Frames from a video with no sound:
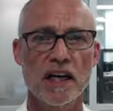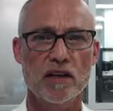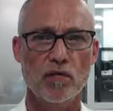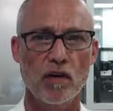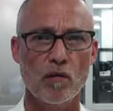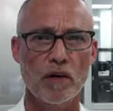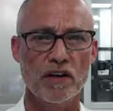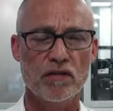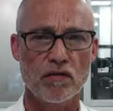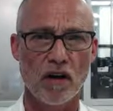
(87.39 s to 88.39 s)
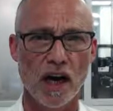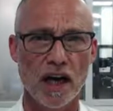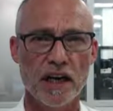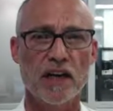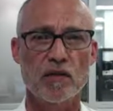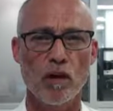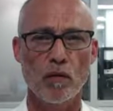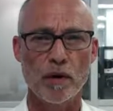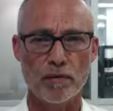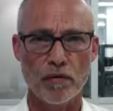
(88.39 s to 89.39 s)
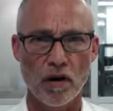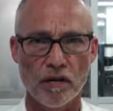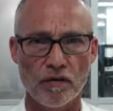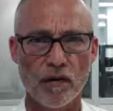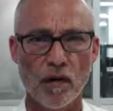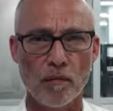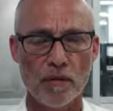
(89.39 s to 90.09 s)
what we trade, it's what we profit from.